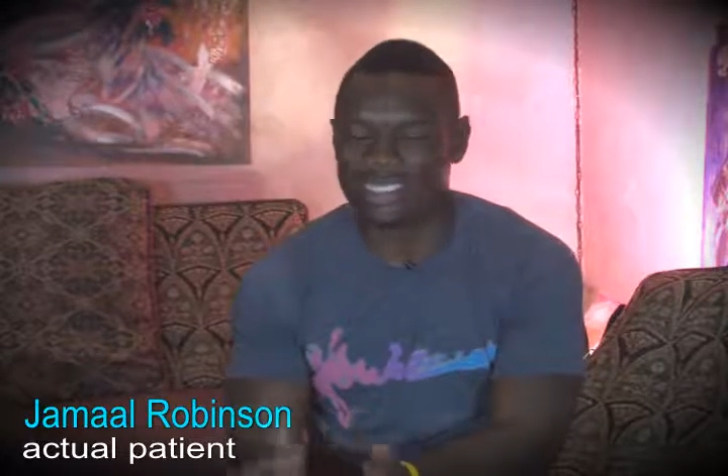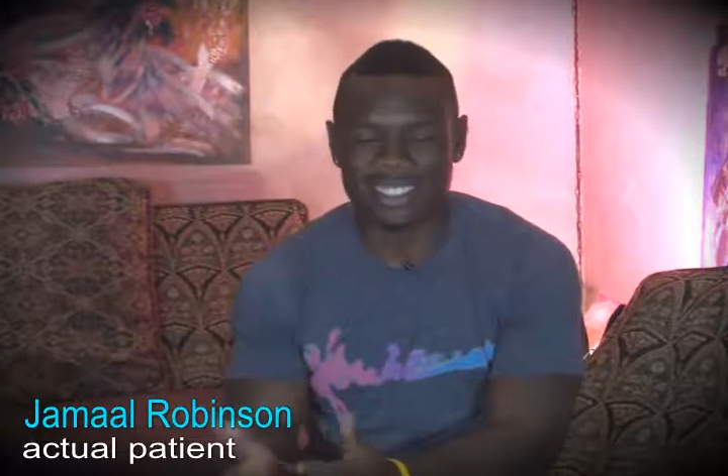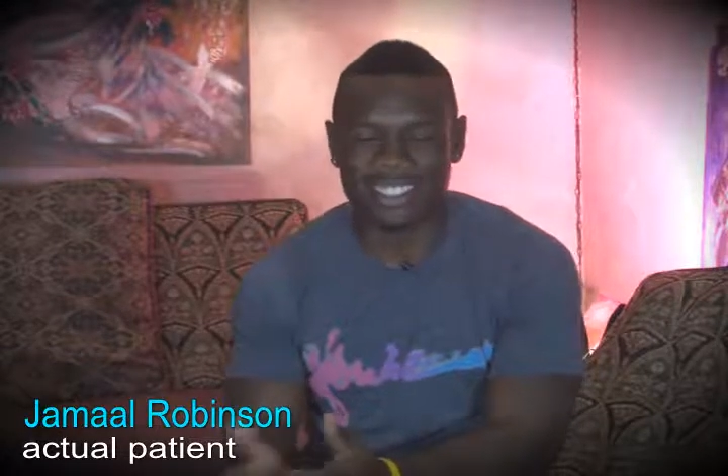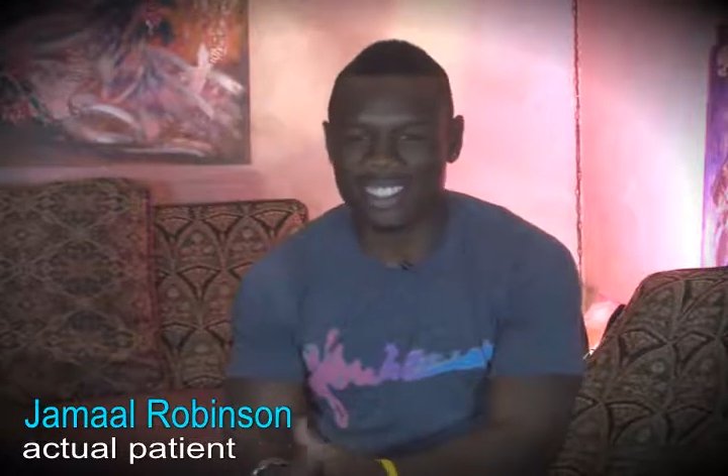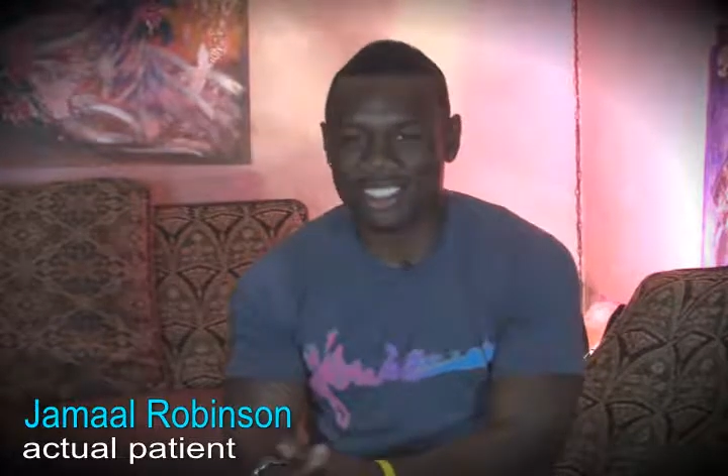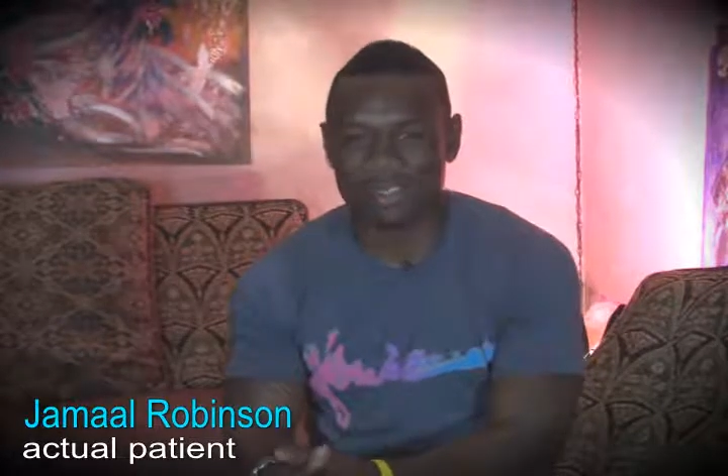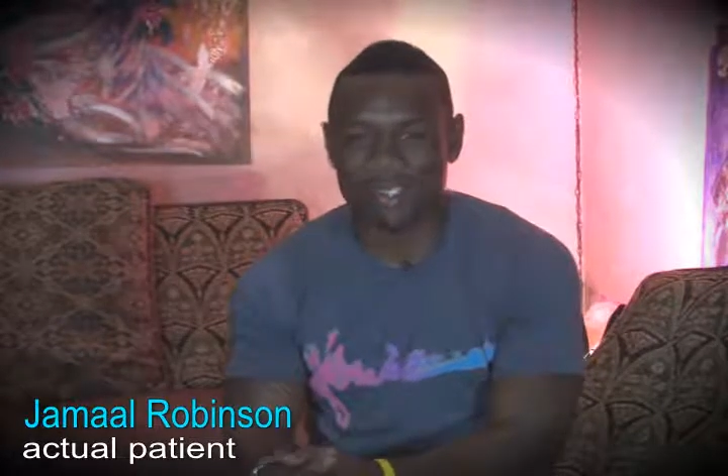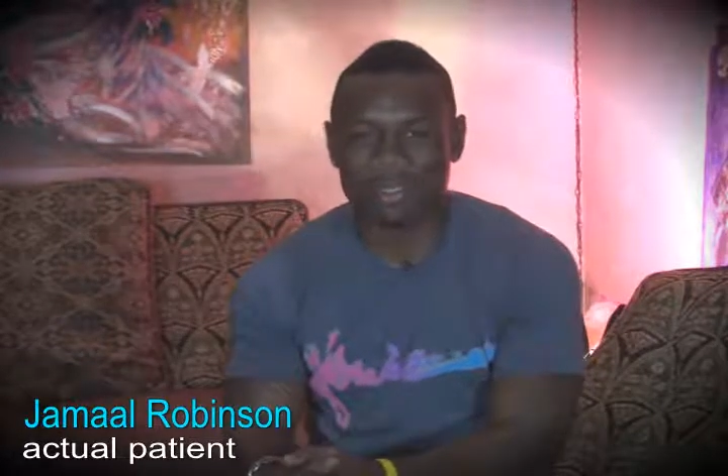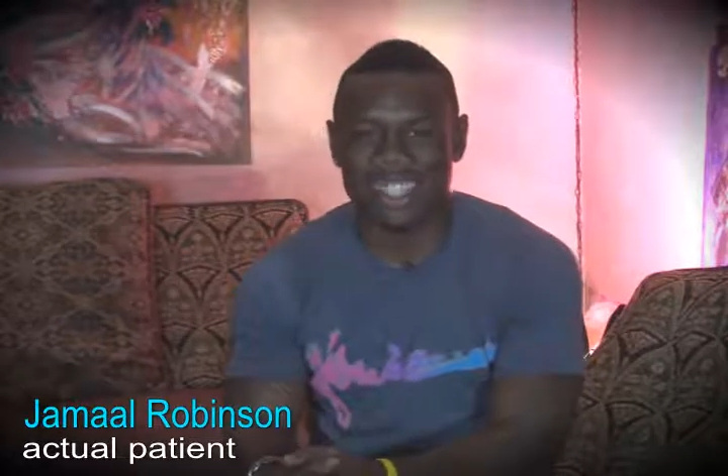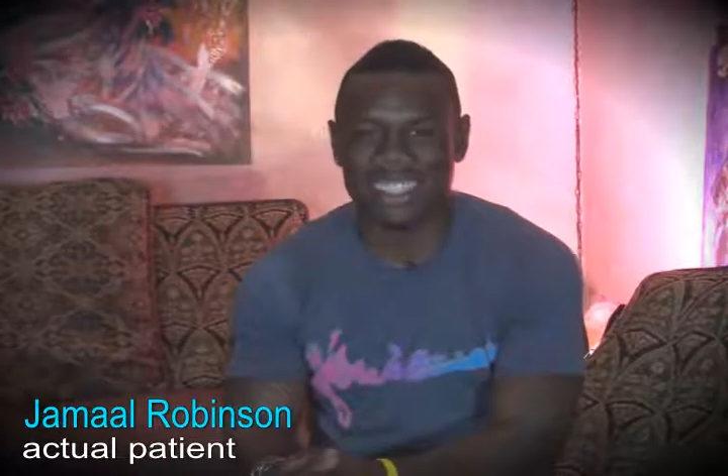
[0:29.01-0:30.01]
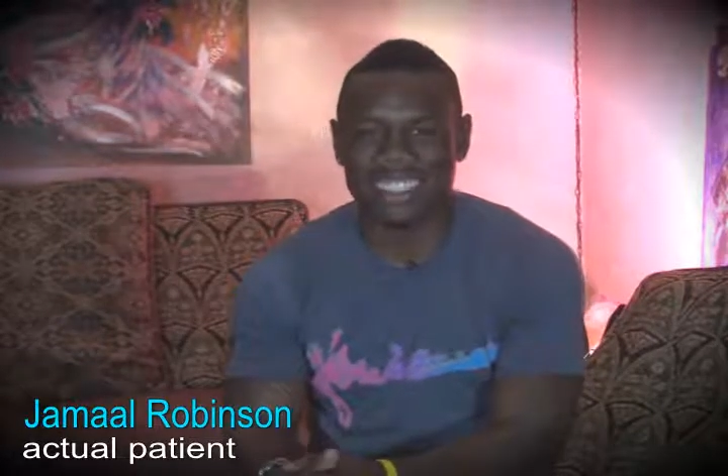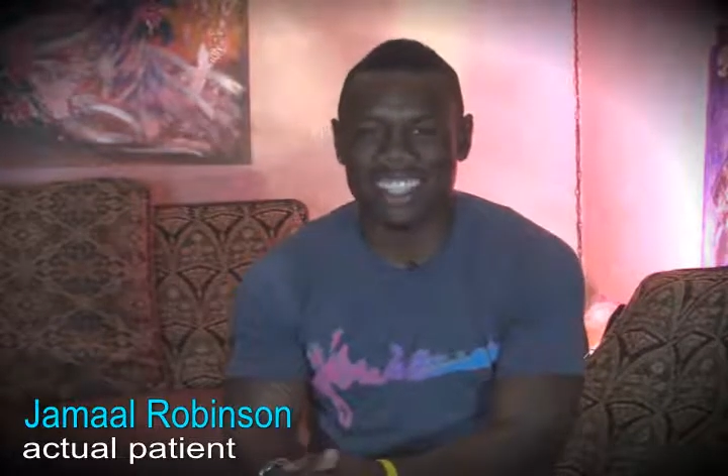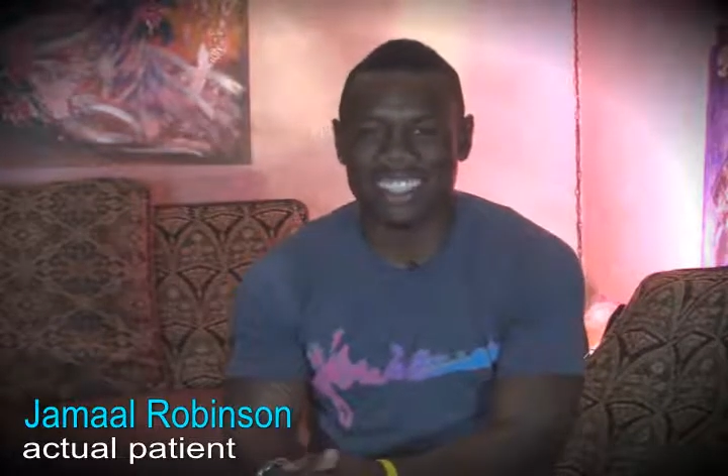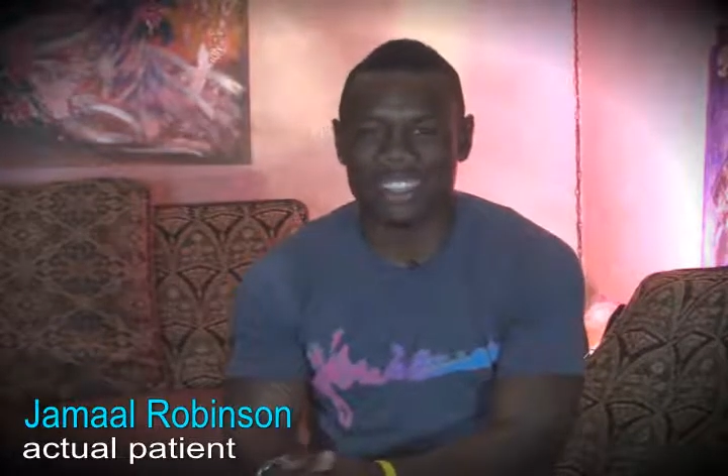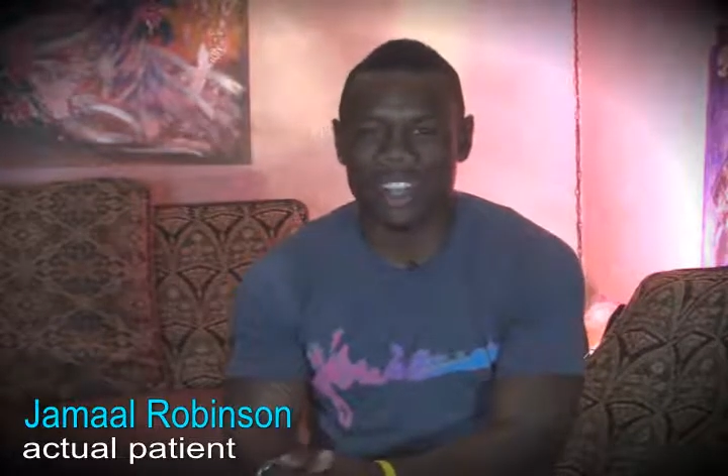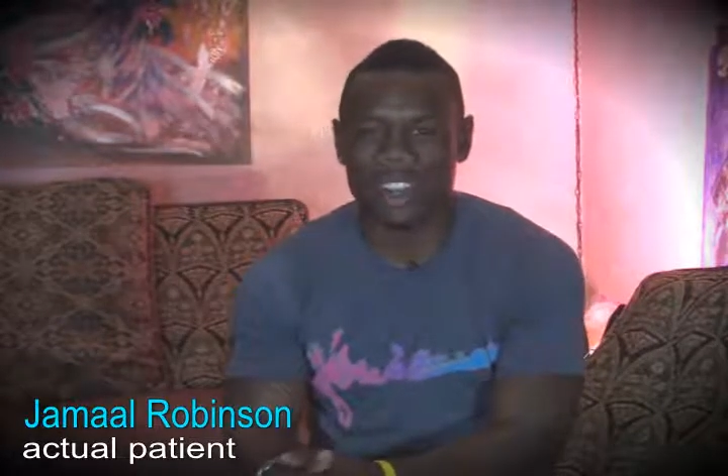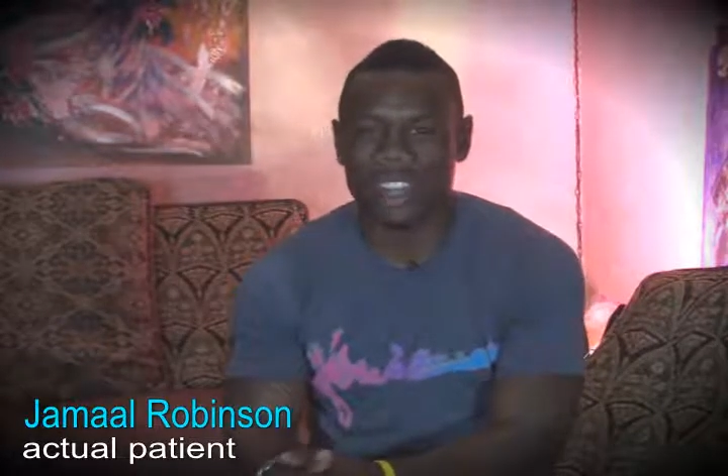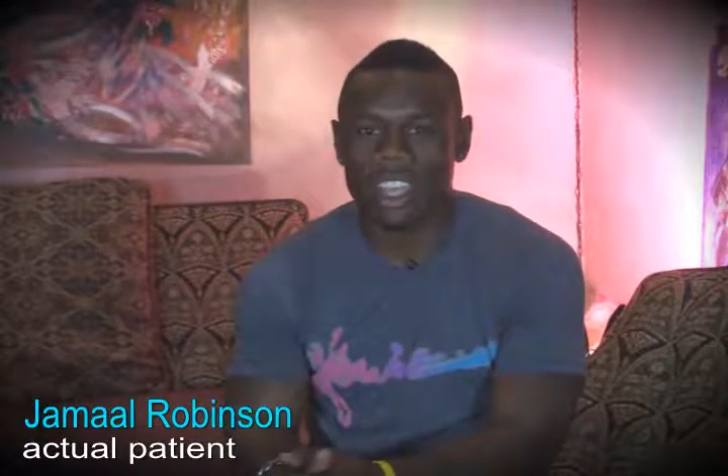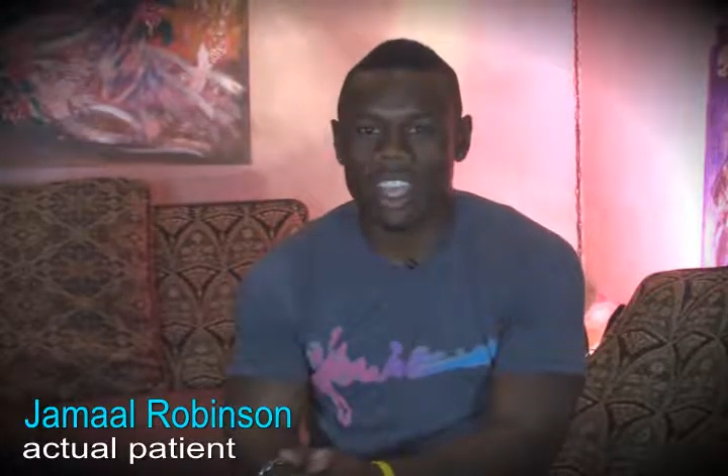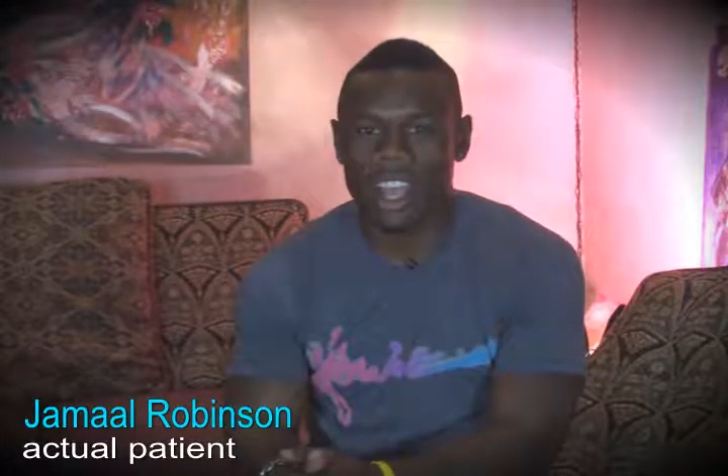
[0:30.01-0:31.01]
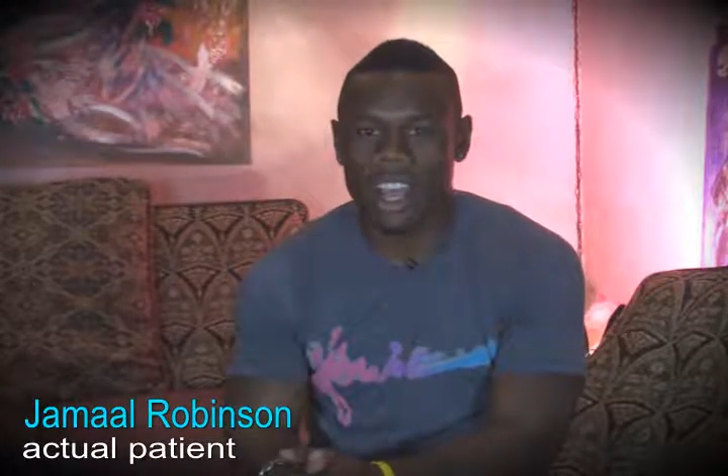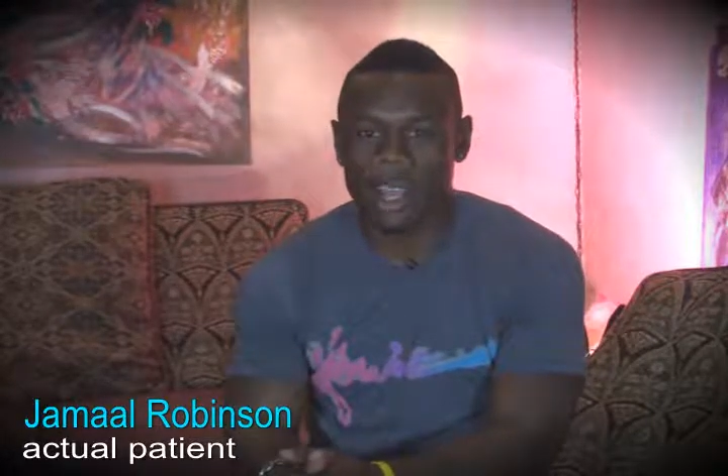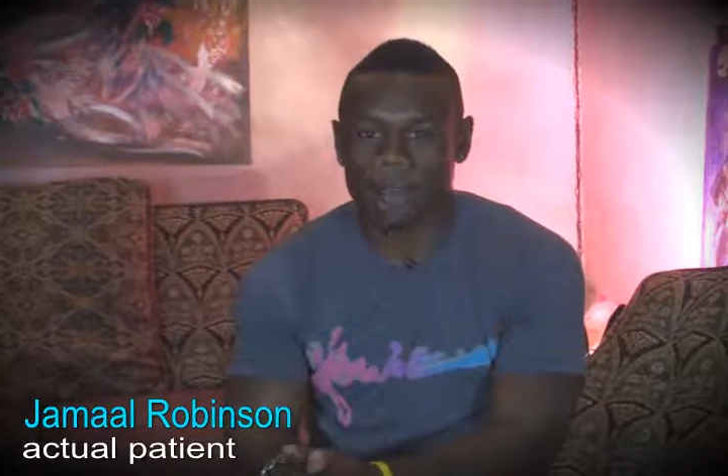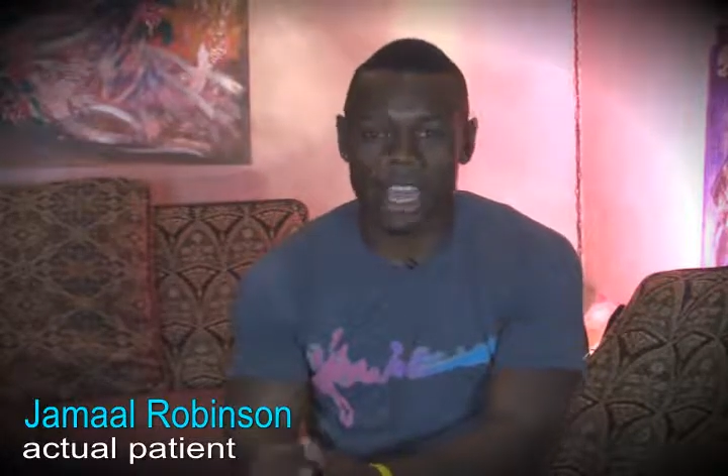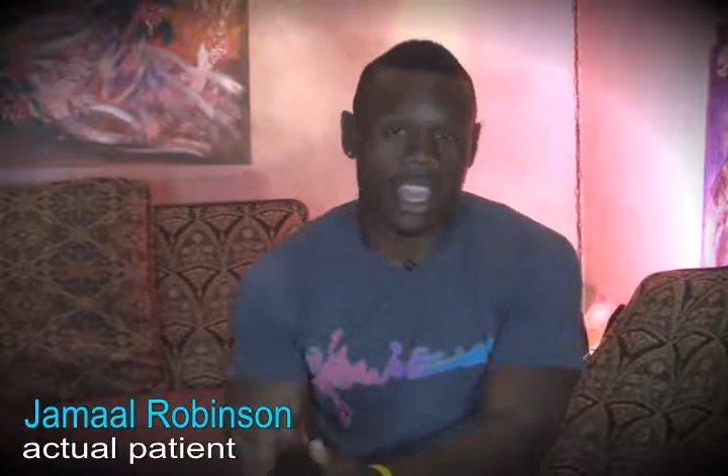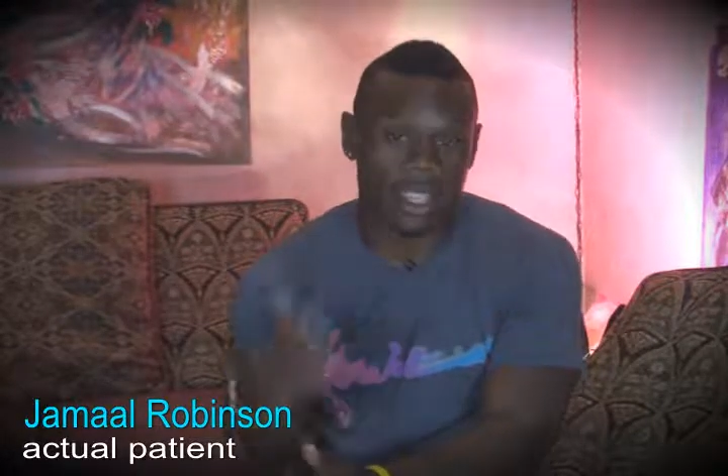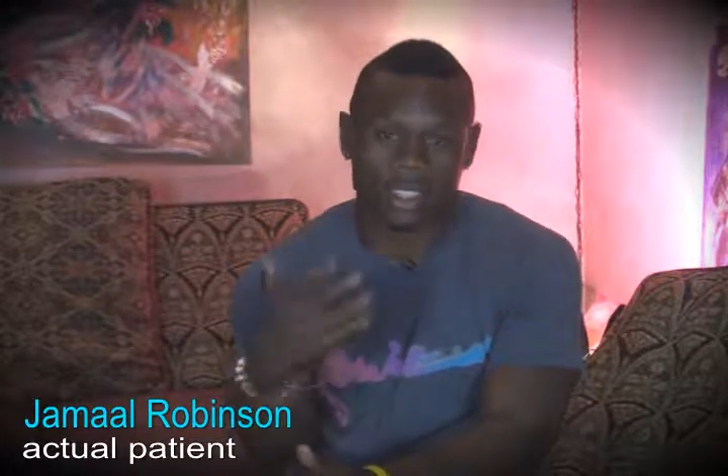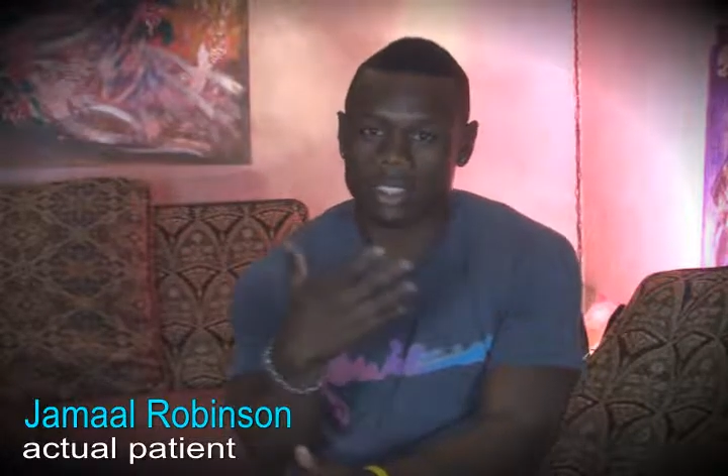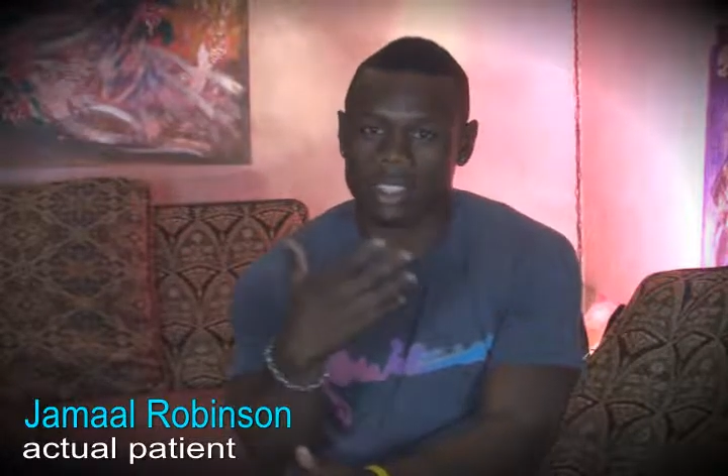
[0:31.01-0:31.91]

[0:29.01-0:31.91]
and just misplaced it. So um, I had